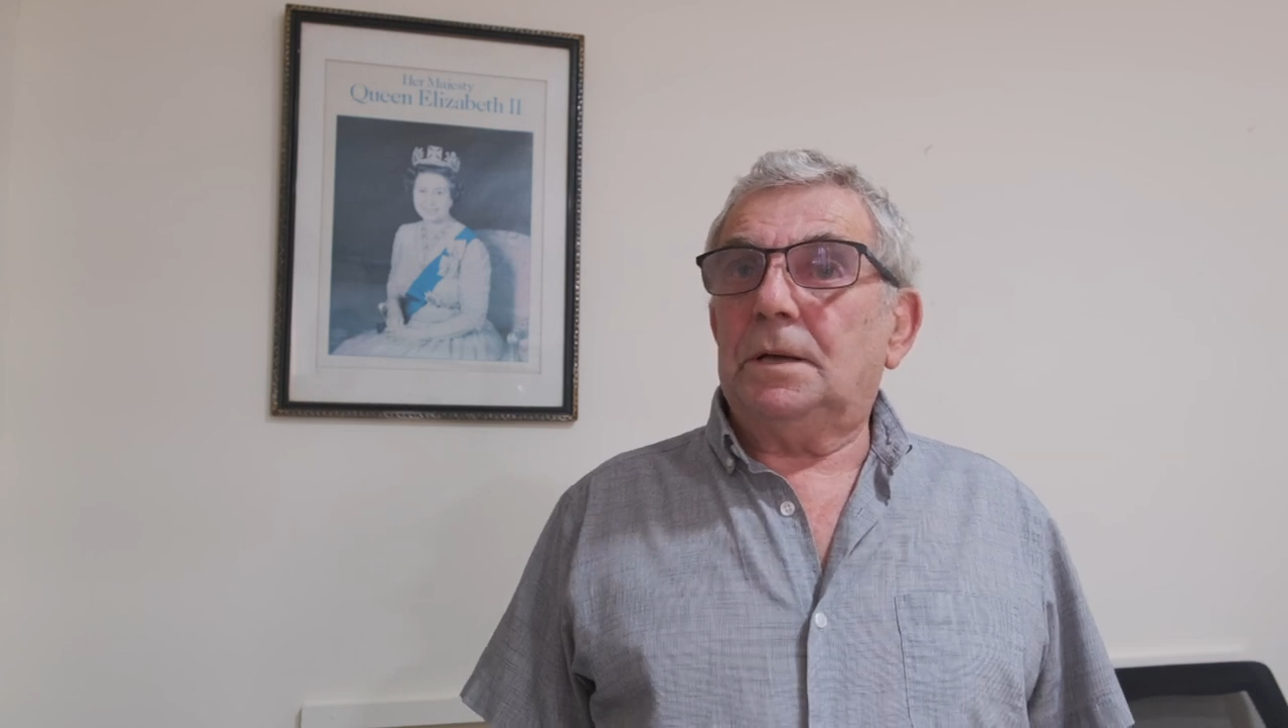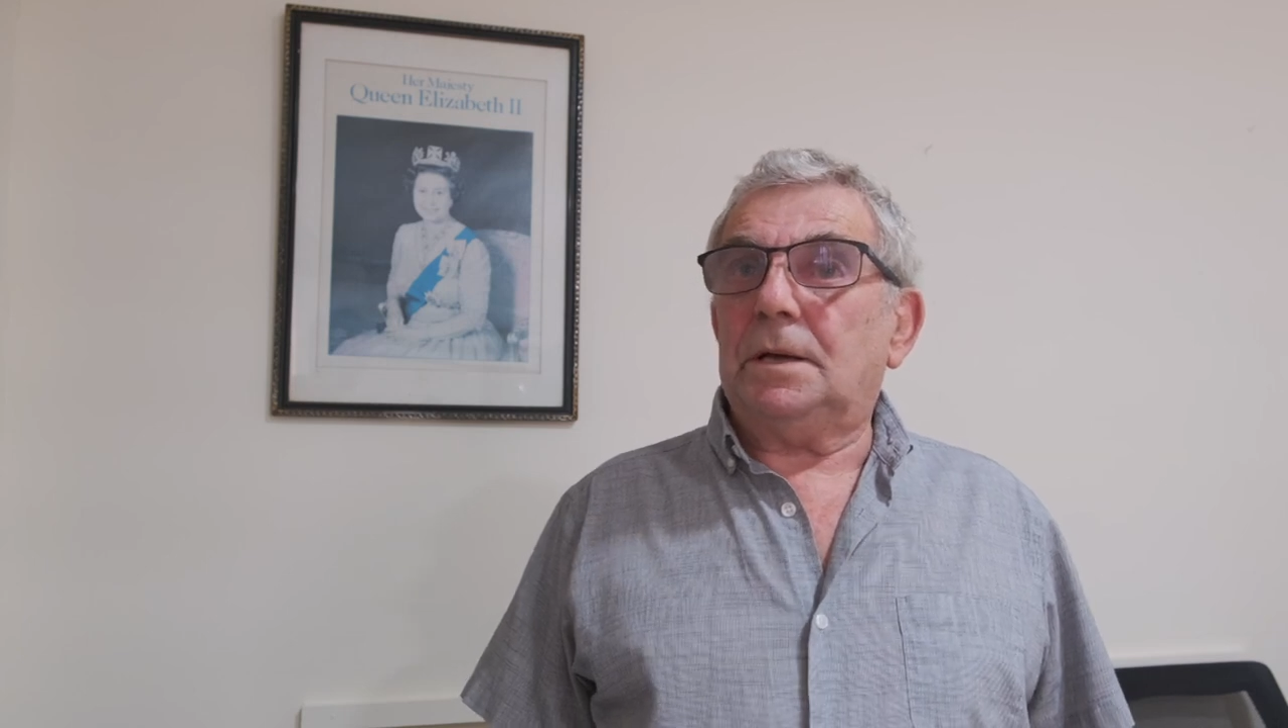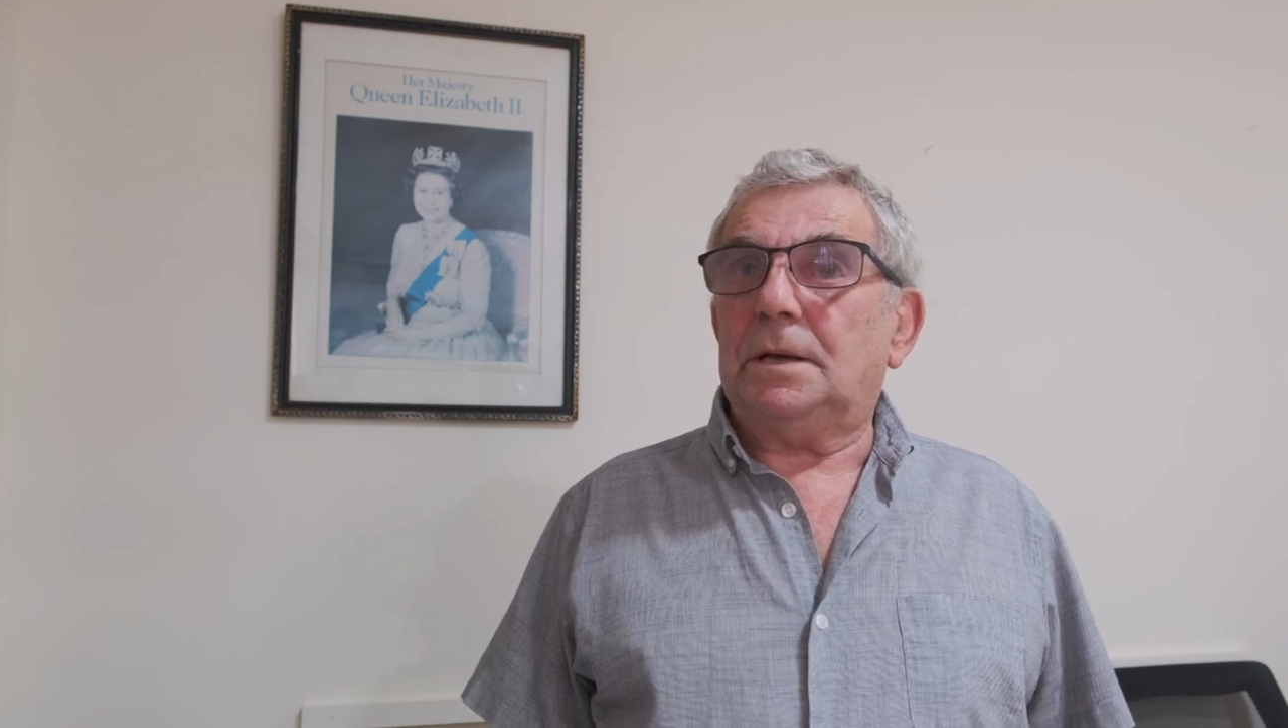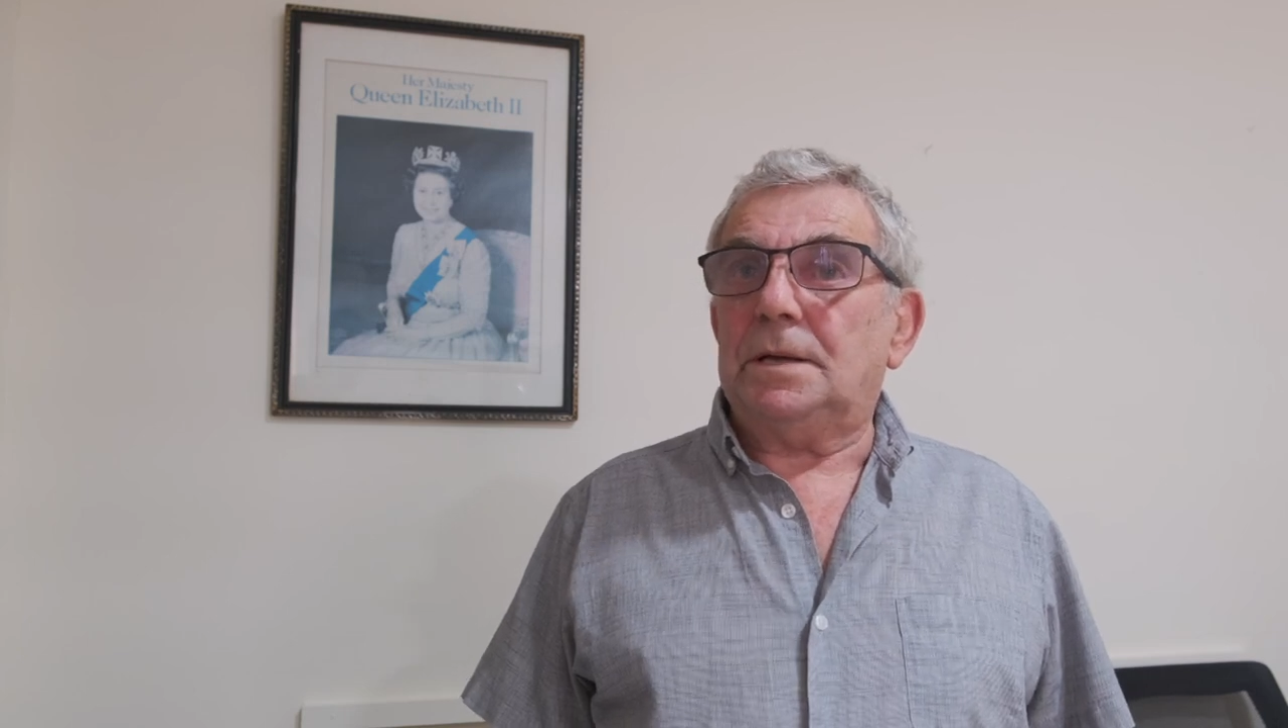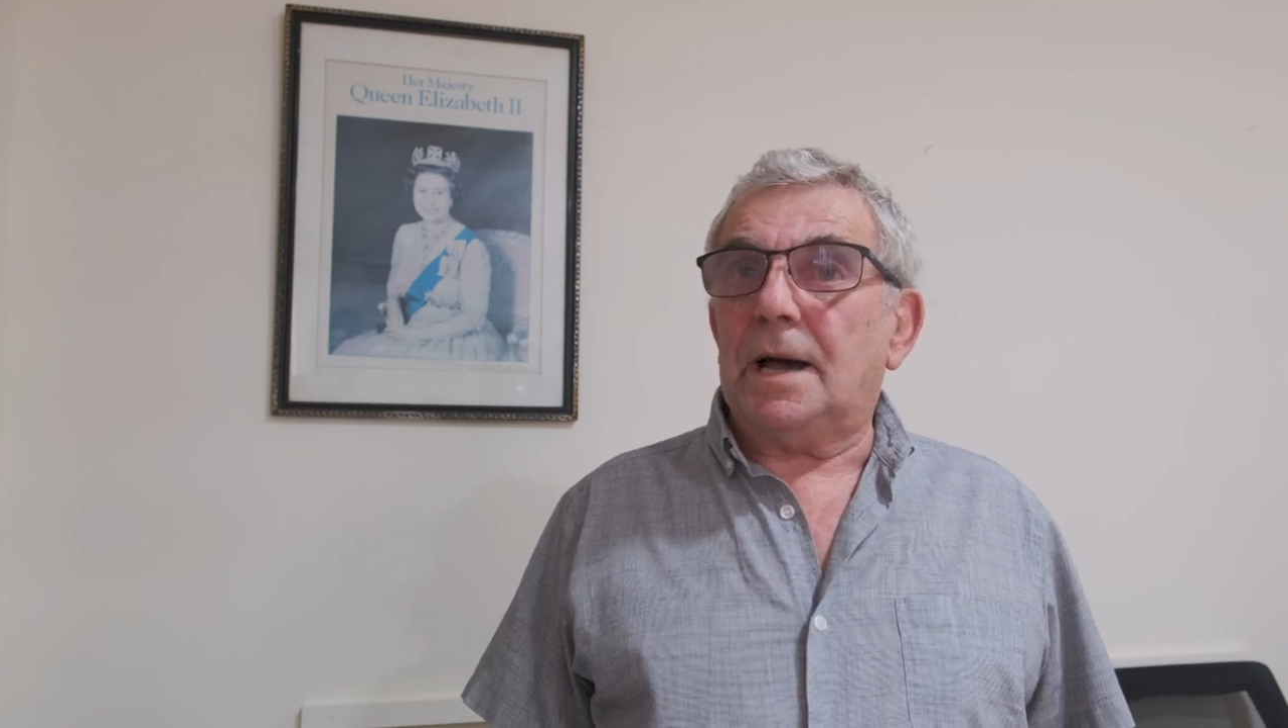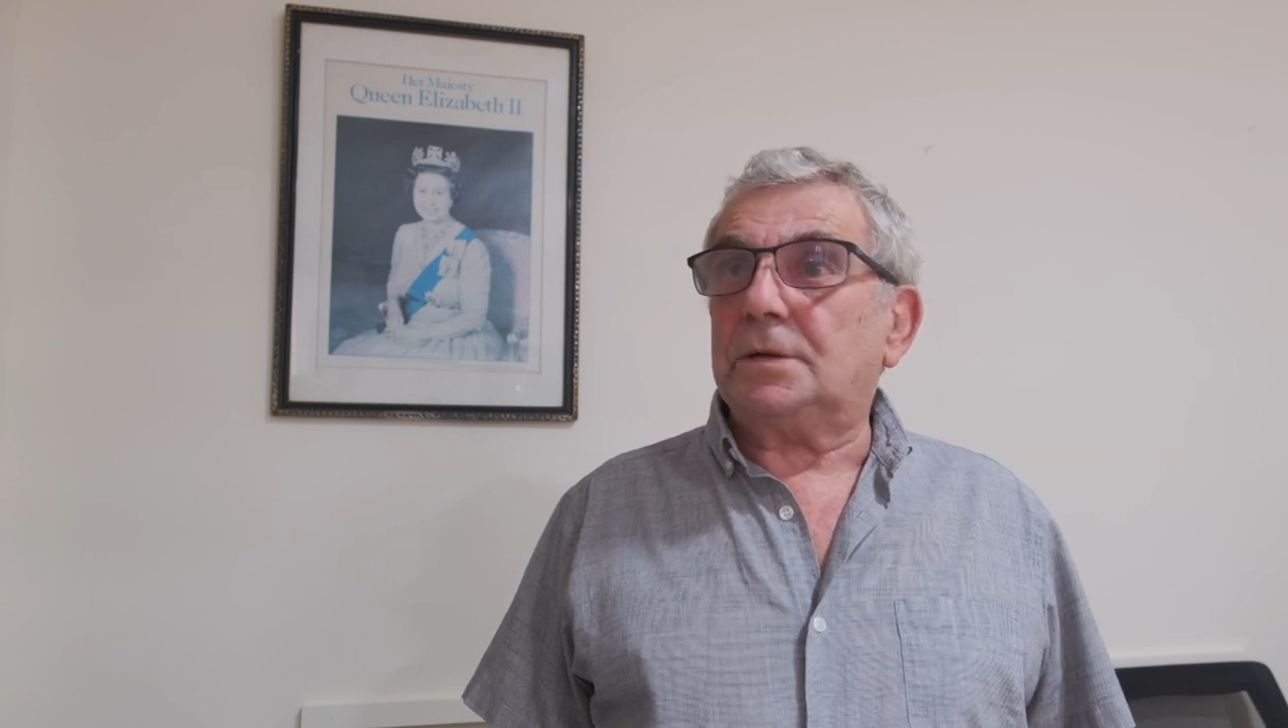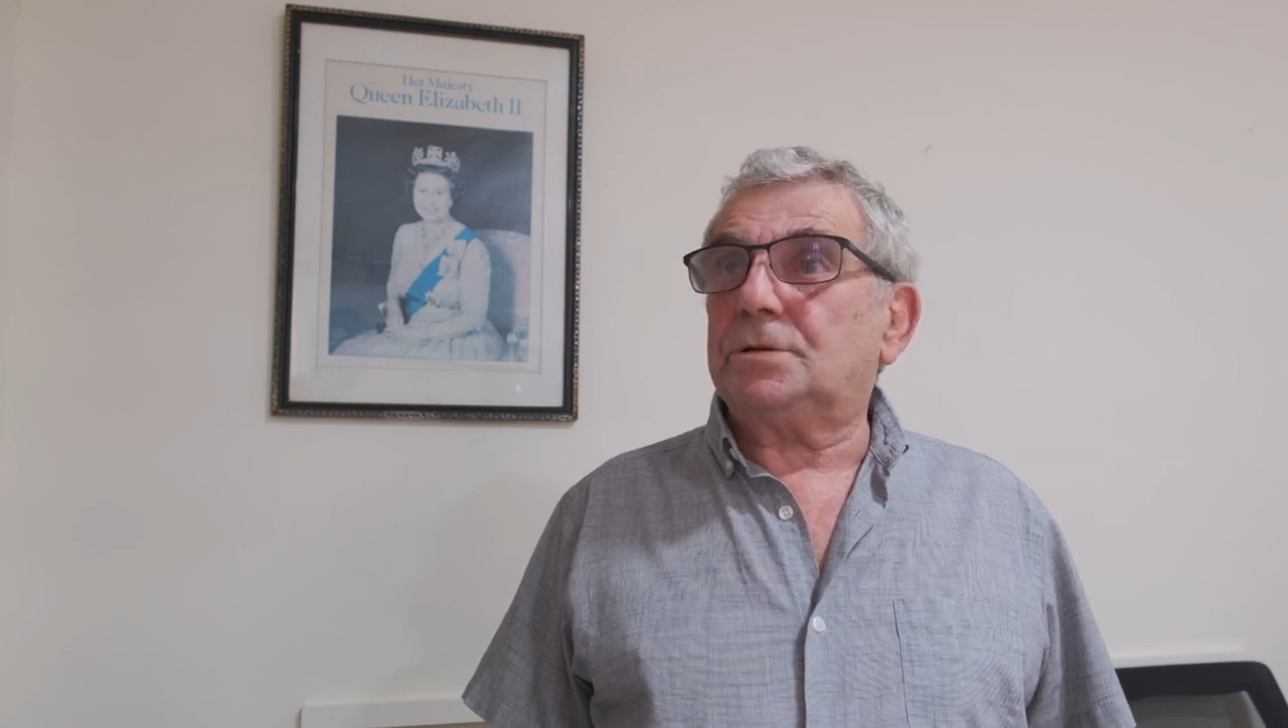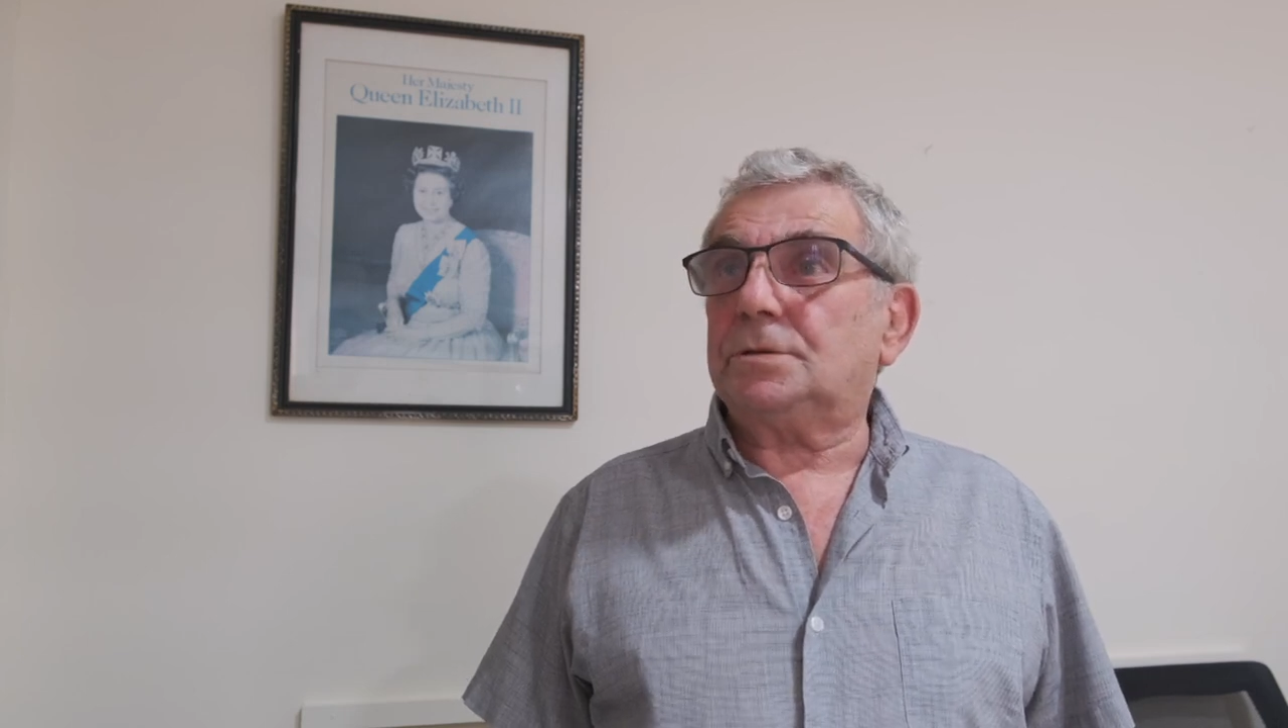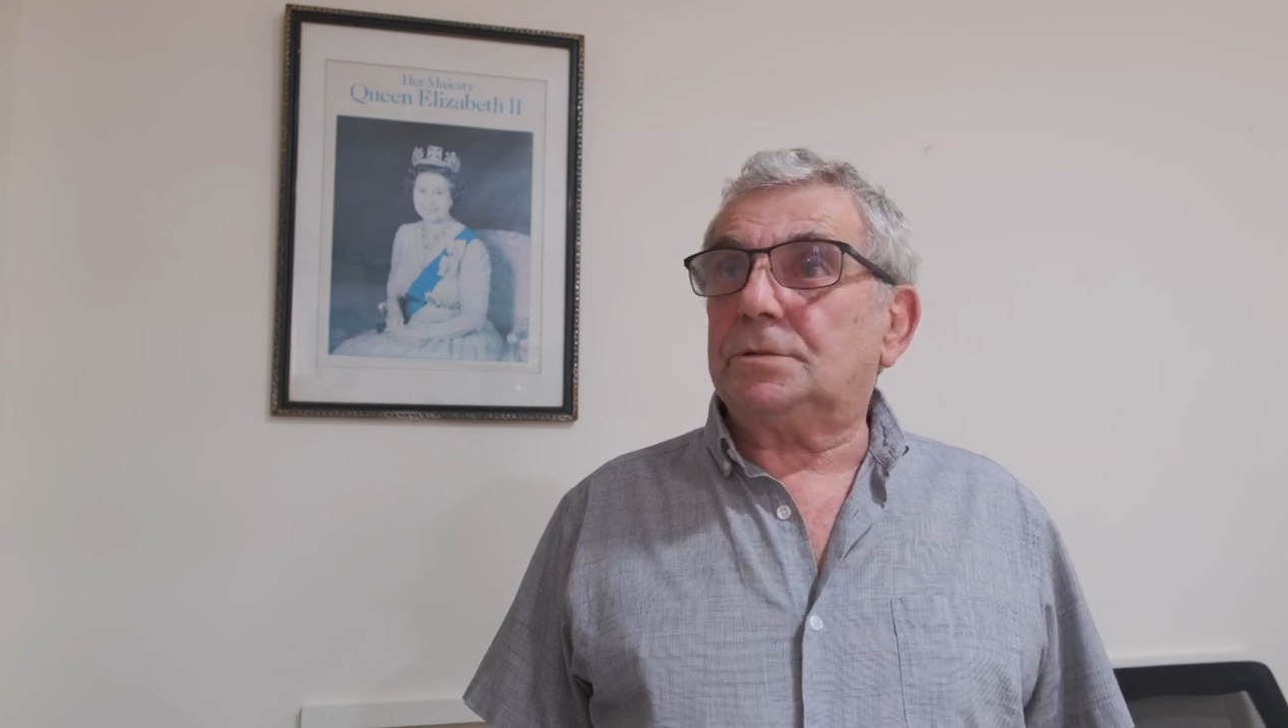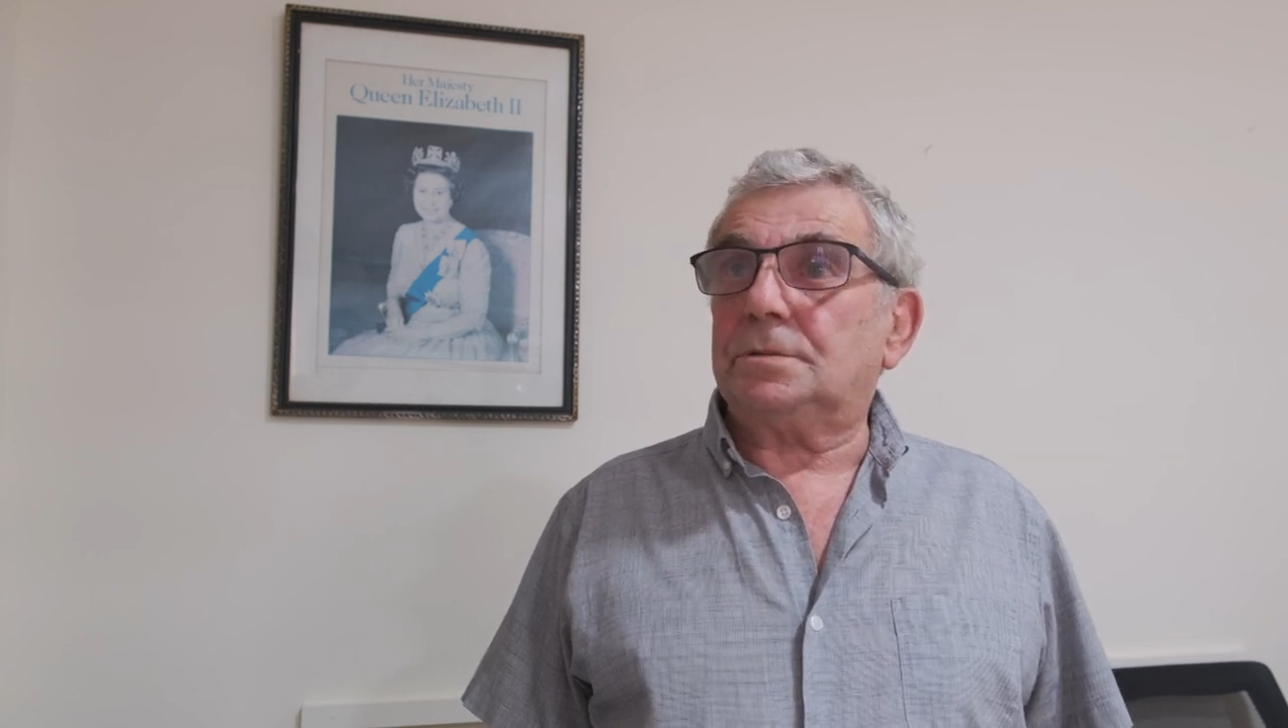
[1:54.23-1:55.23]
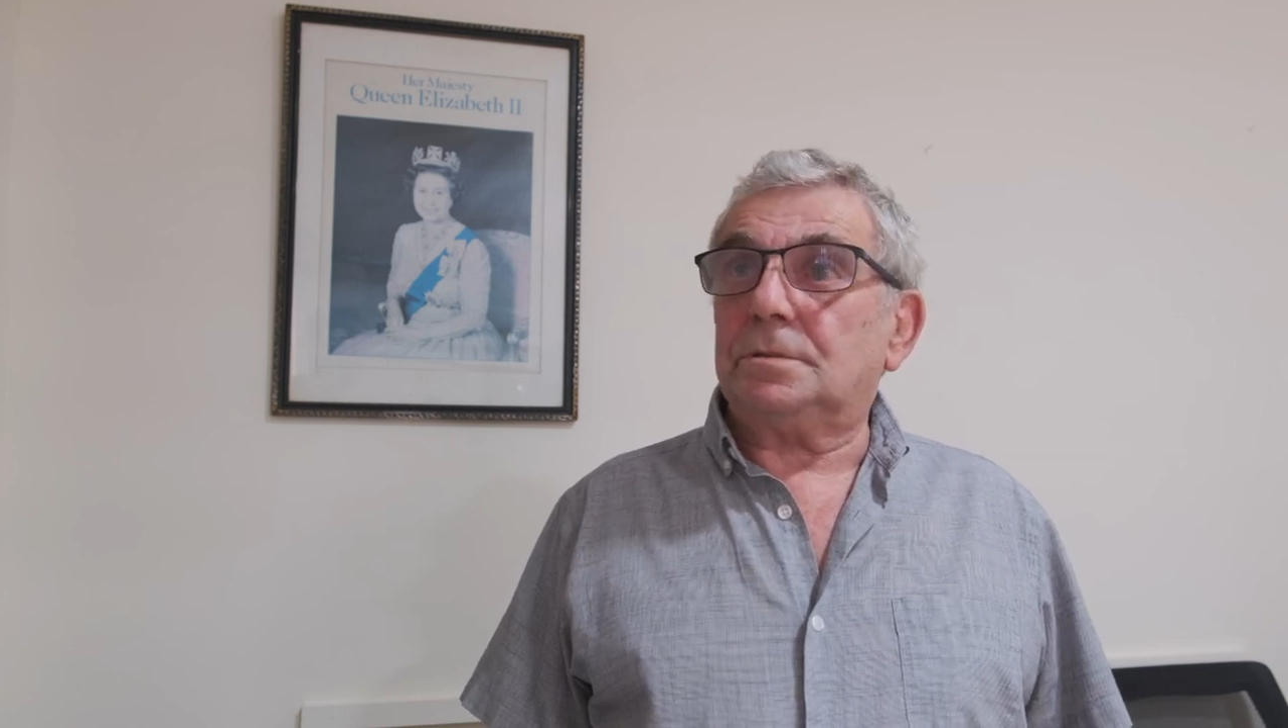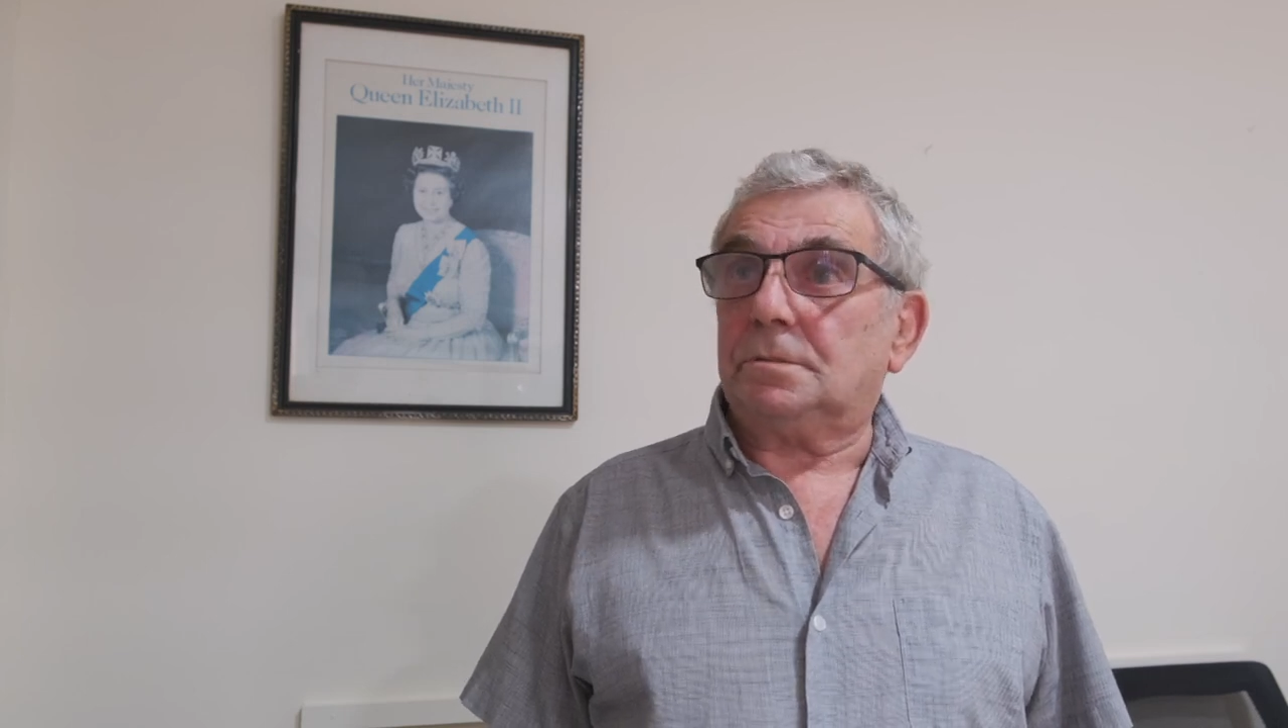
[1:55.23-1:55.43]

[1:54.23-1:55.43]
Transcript: in ACTS,